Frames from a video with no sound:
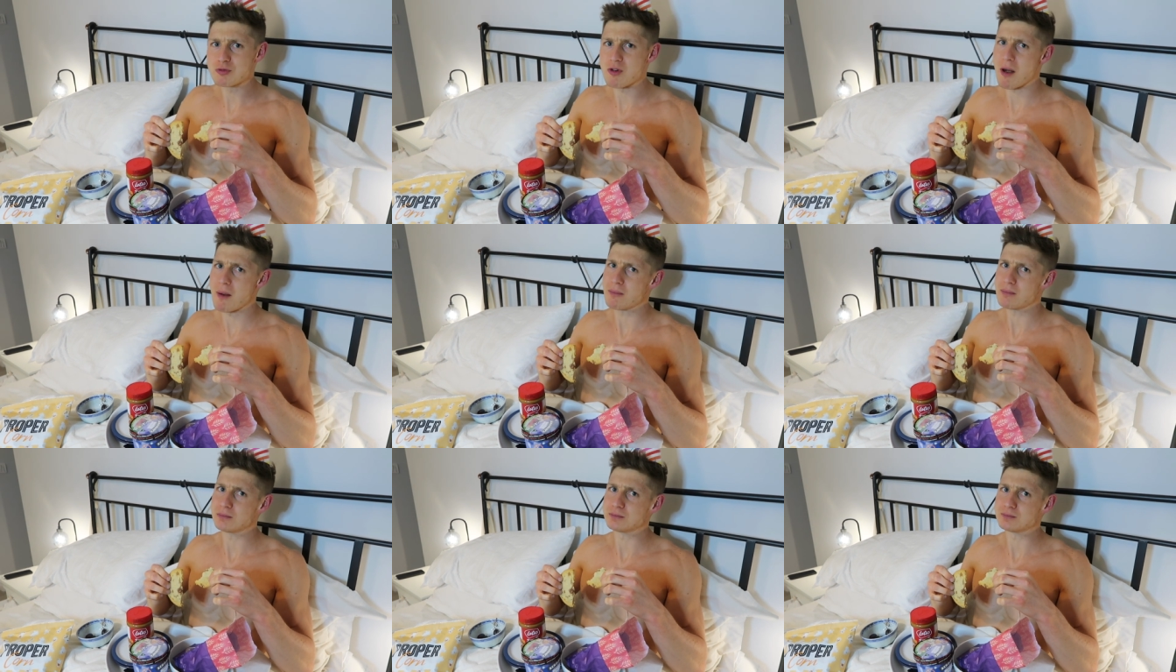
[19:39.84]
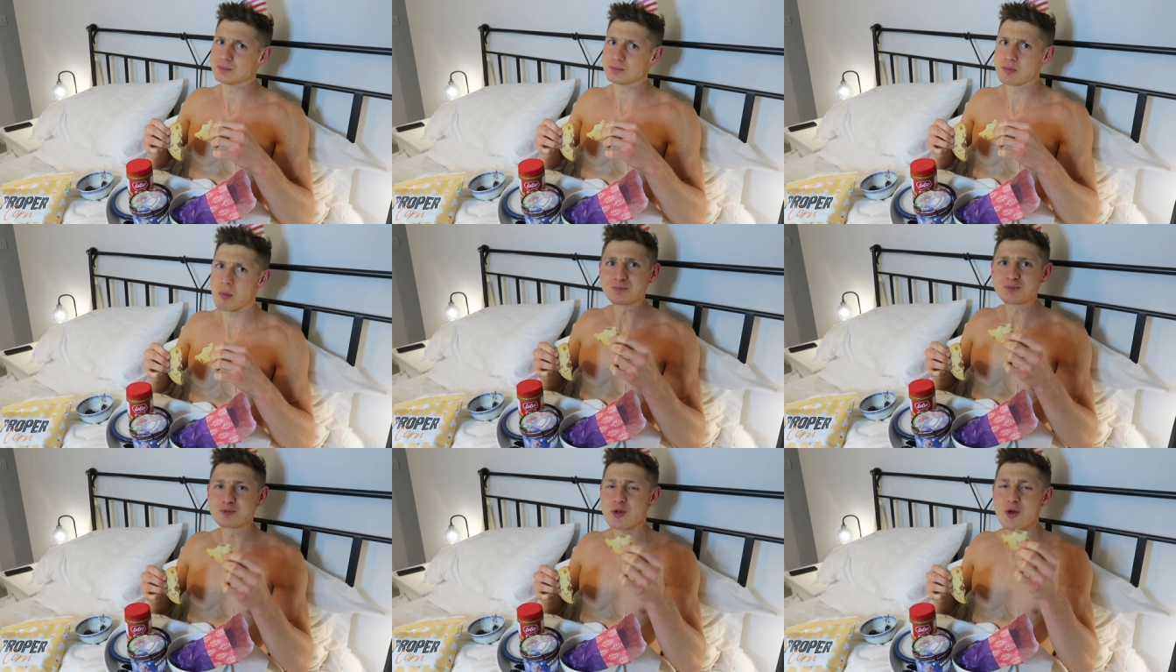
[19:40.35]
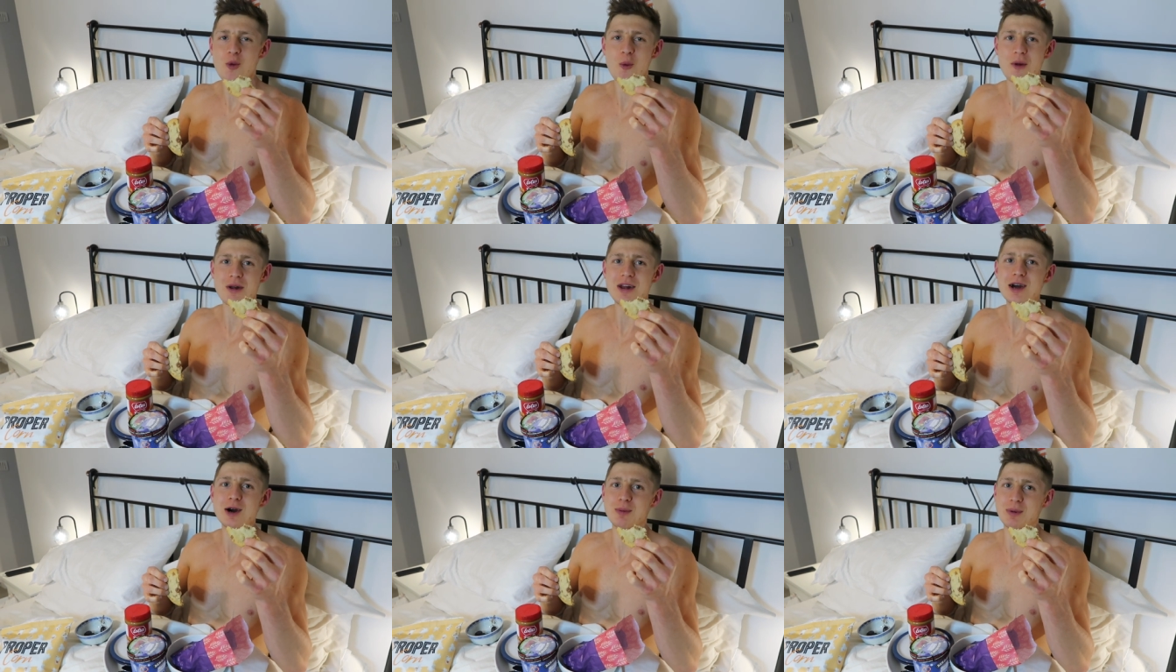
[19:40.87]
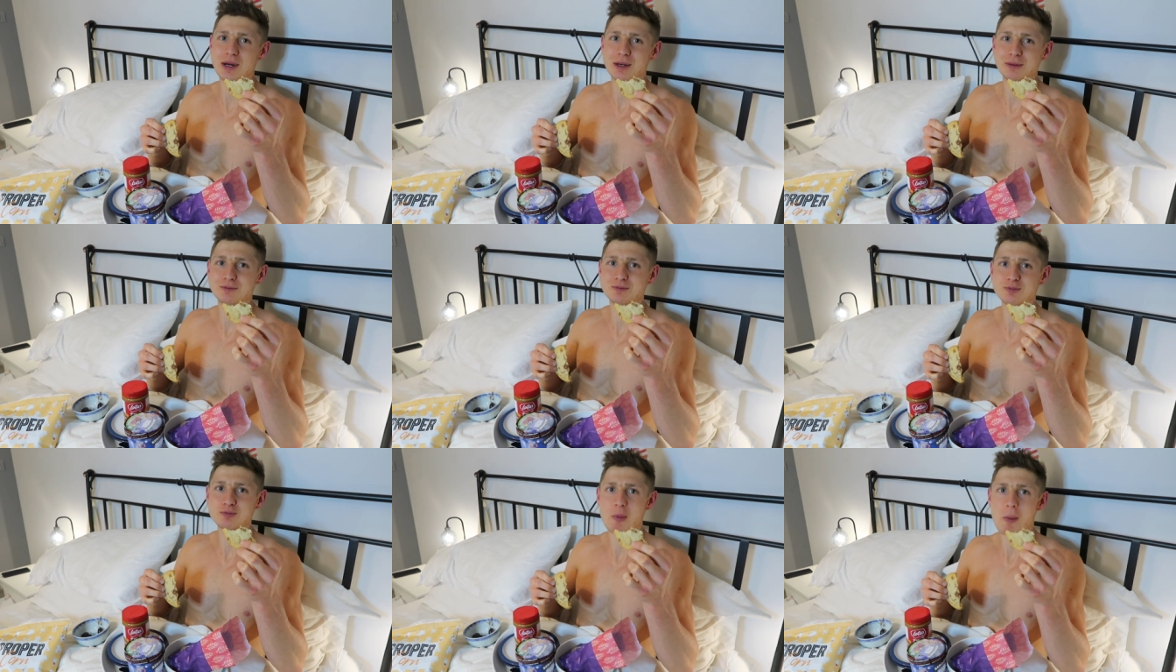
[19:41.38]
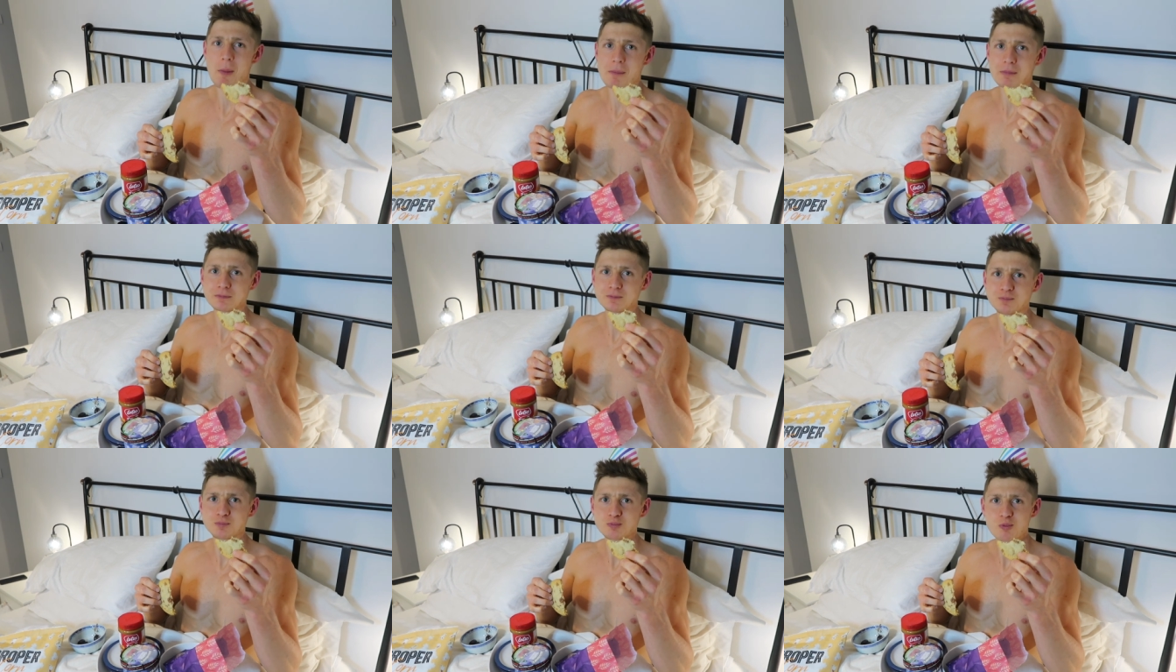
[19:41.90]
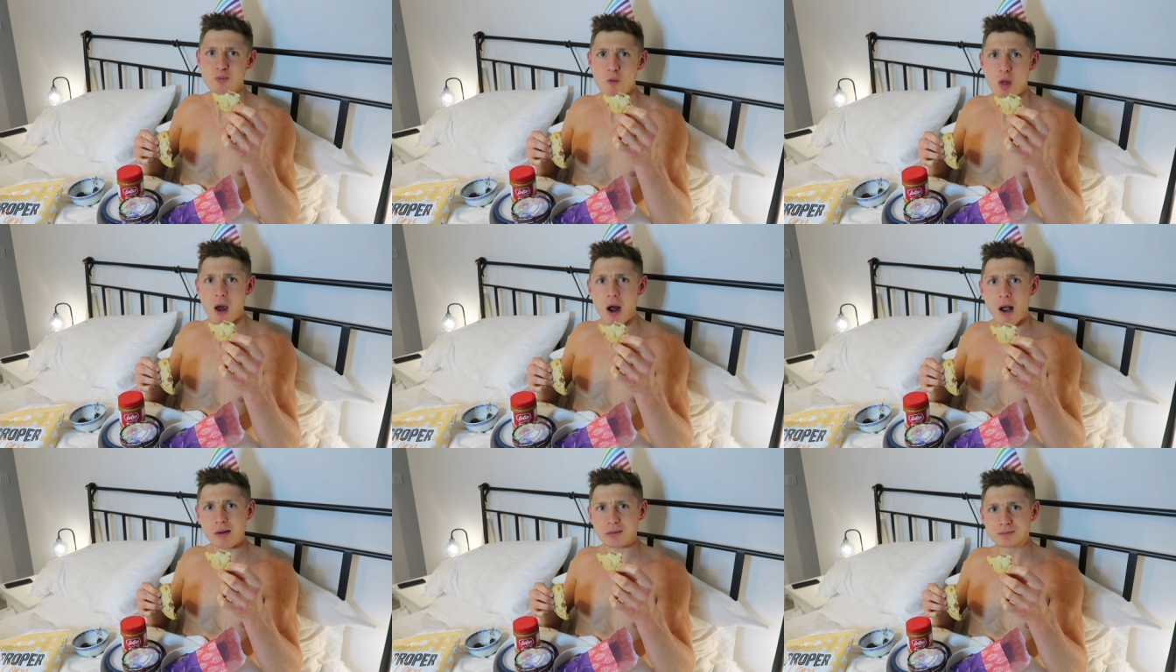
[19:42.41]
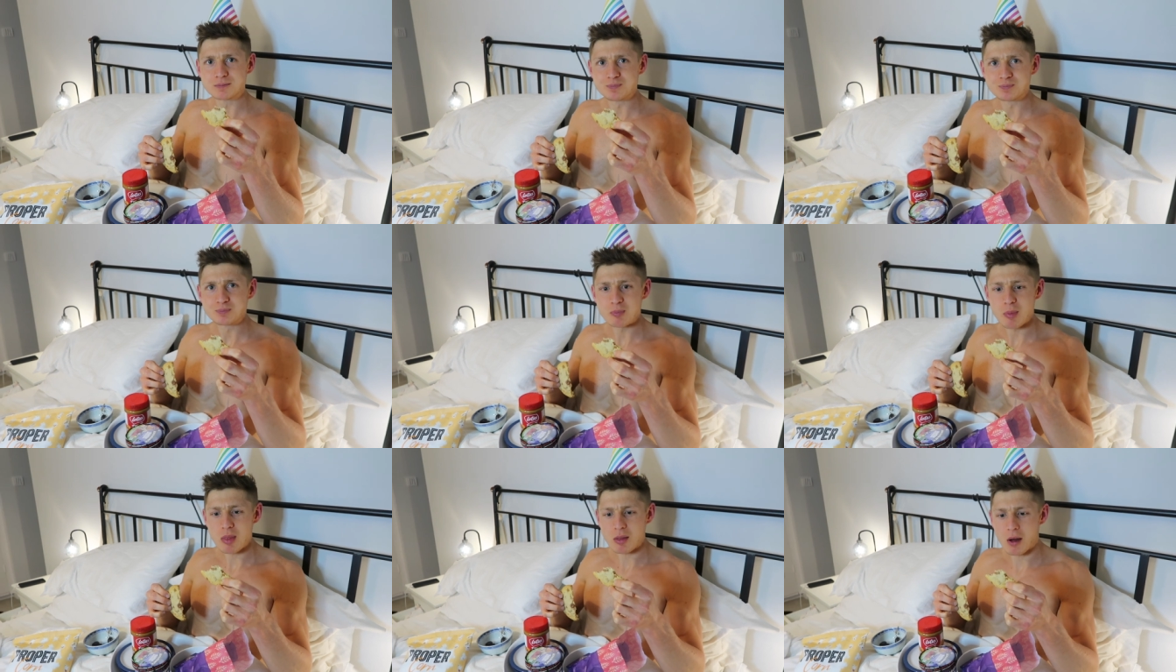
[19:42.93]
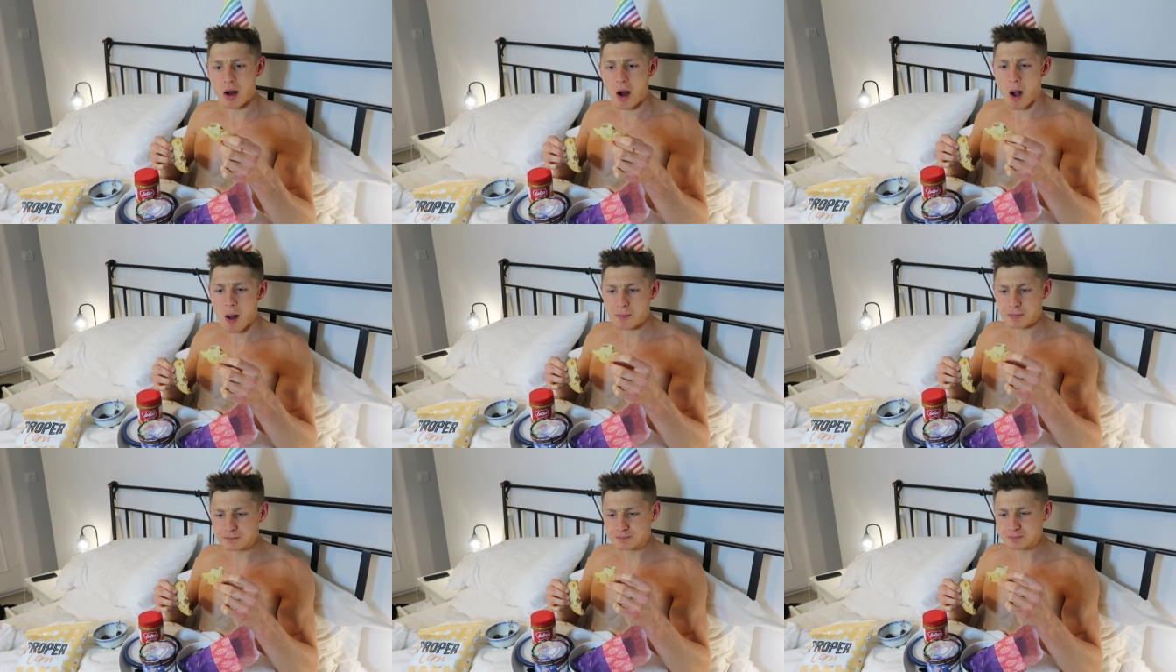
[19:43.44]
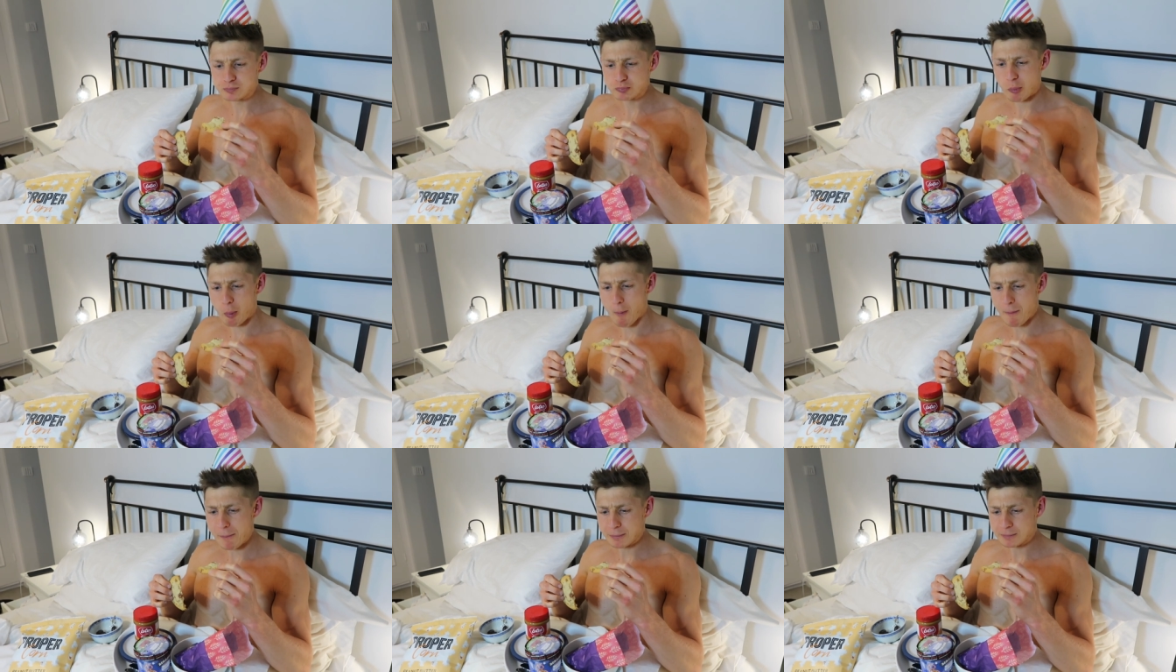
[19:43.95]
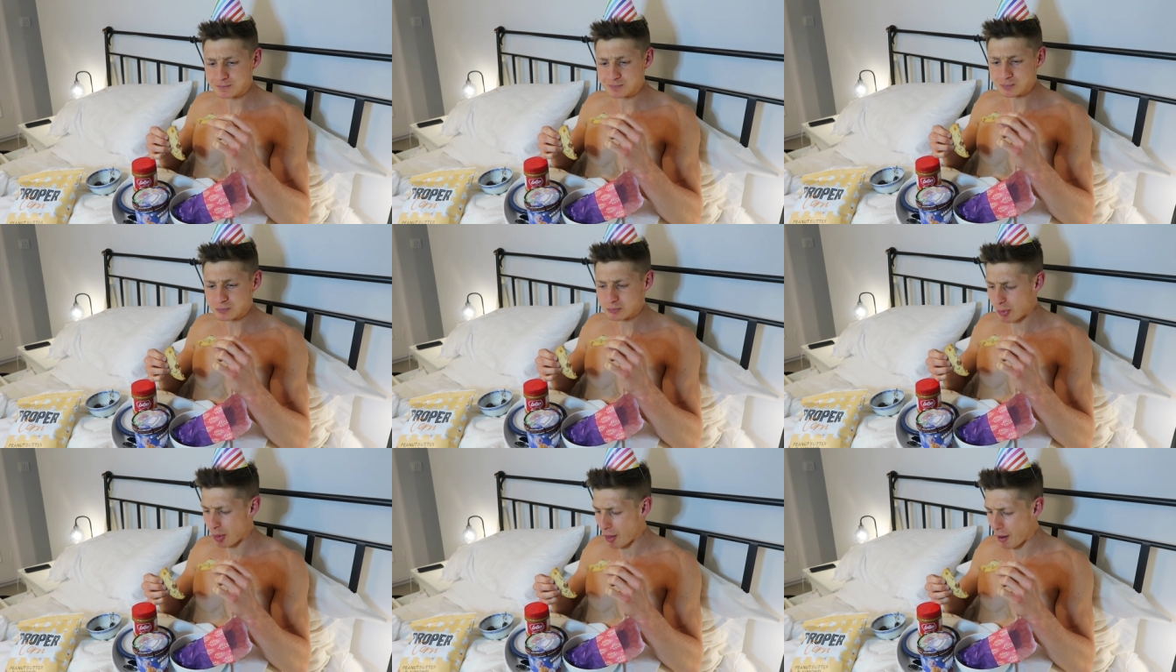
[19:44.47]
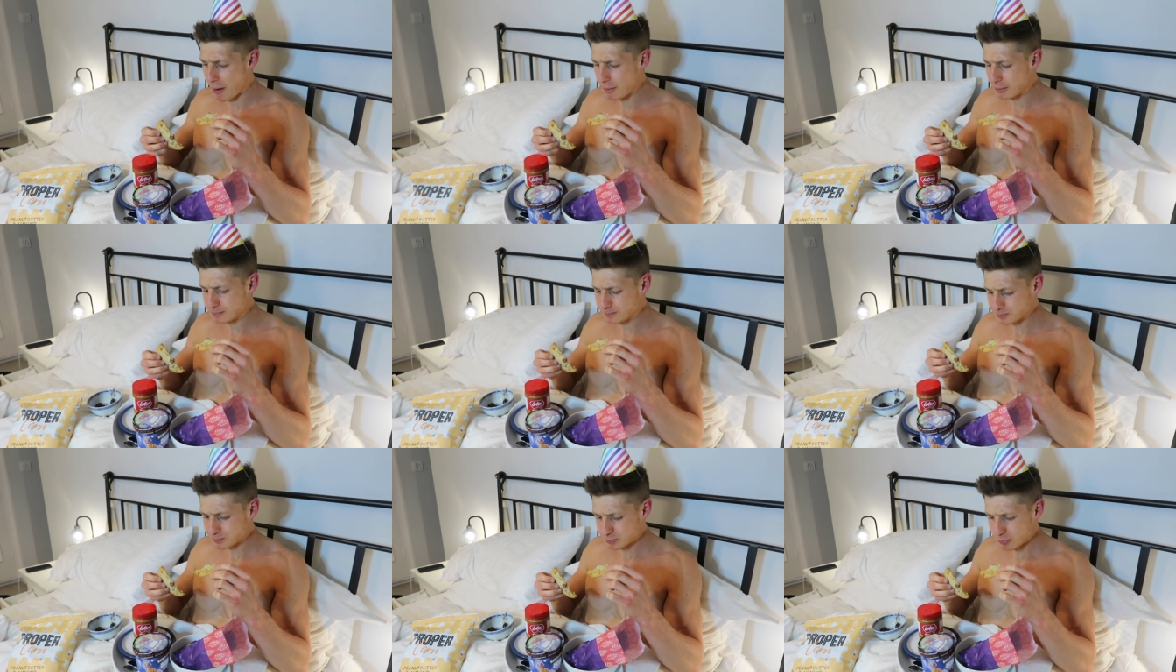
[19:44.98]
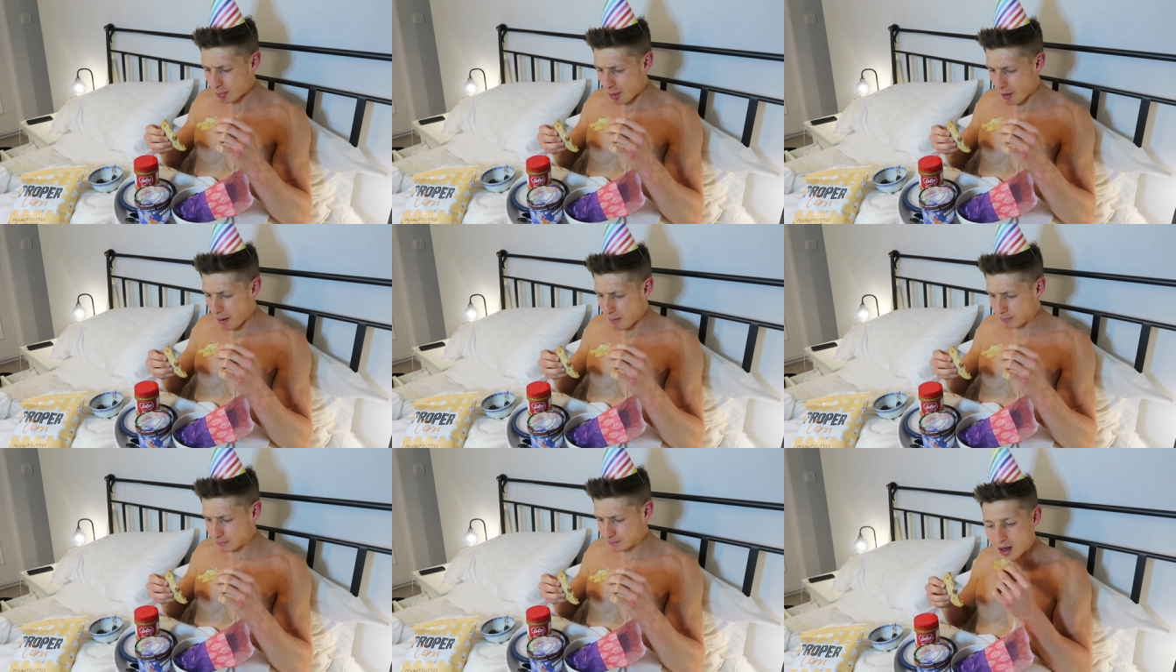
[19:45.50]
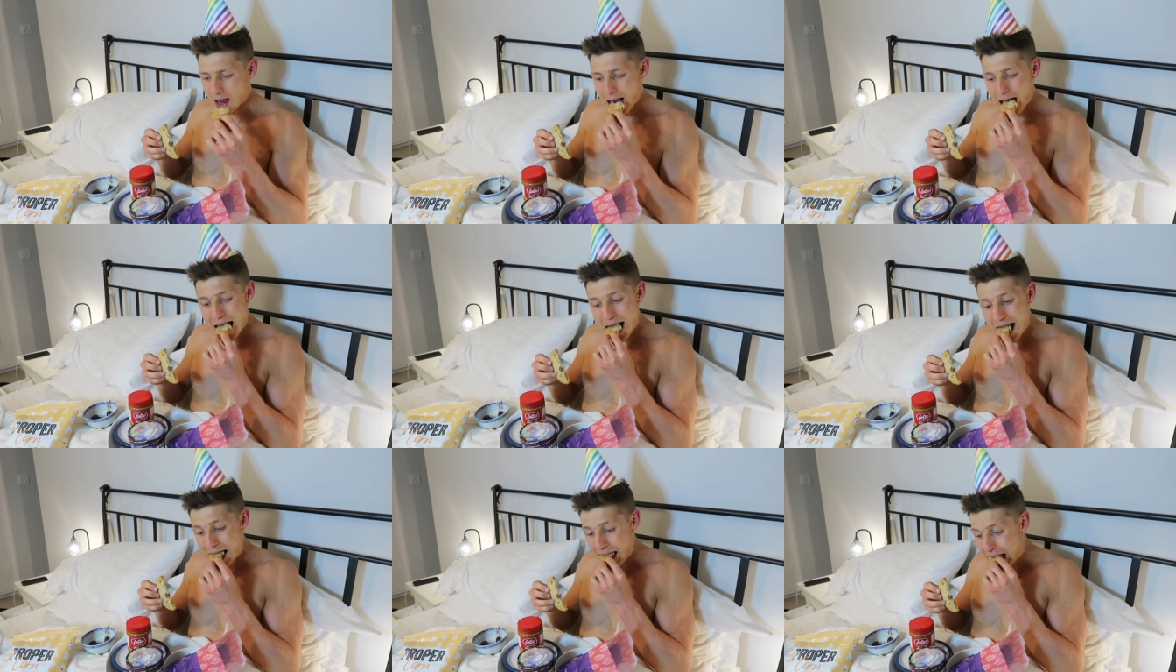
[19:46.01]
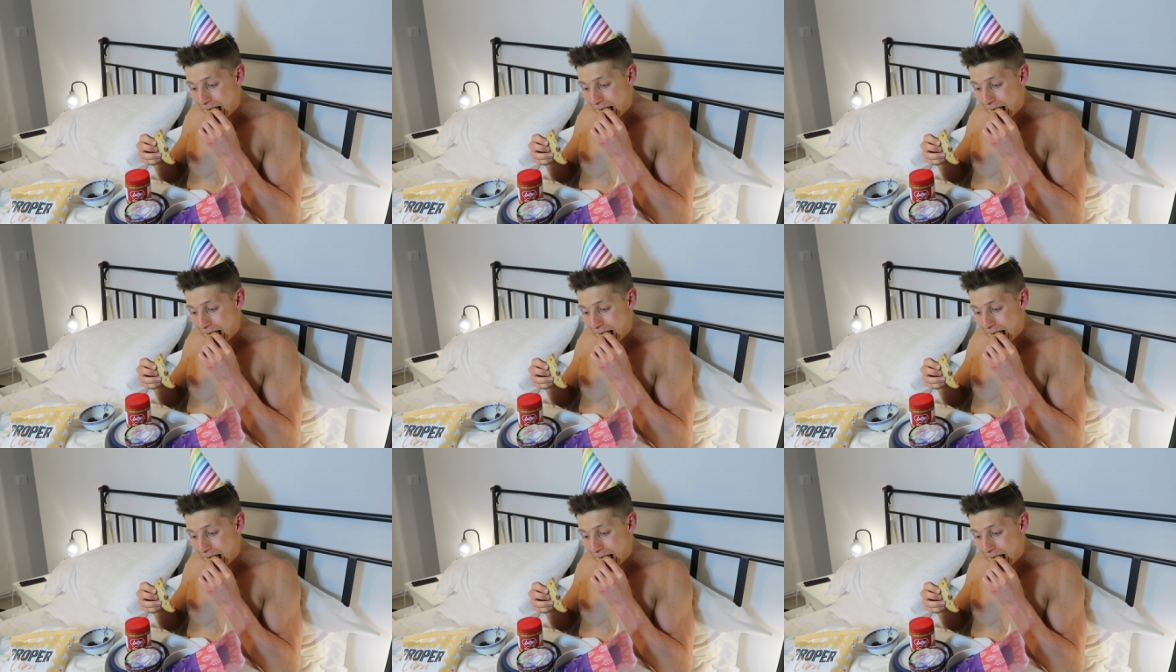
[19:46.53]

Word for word: Um, no, I'm not going to try any. No, because I will explode like a balloon. Okay.